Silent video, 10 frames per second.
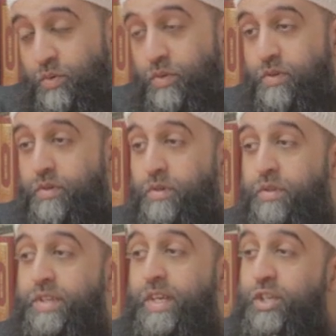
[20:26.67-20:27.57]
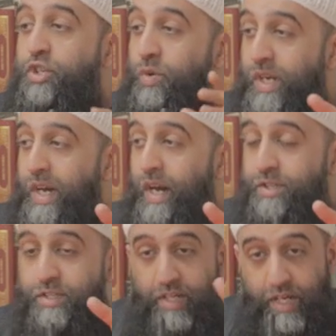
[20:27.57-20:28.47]
so the issue here,
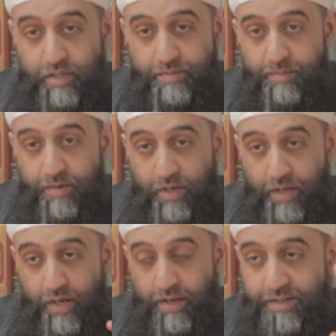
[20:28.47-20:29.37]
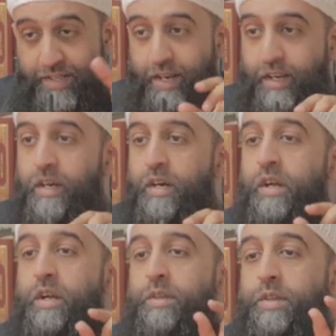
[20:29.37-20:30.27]
just in case people are not understanding,
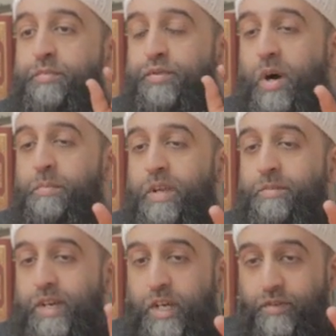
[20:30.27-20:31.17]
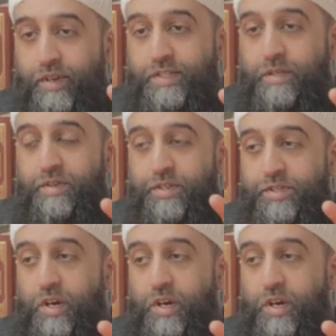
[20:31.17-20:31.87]
the problem here is some of the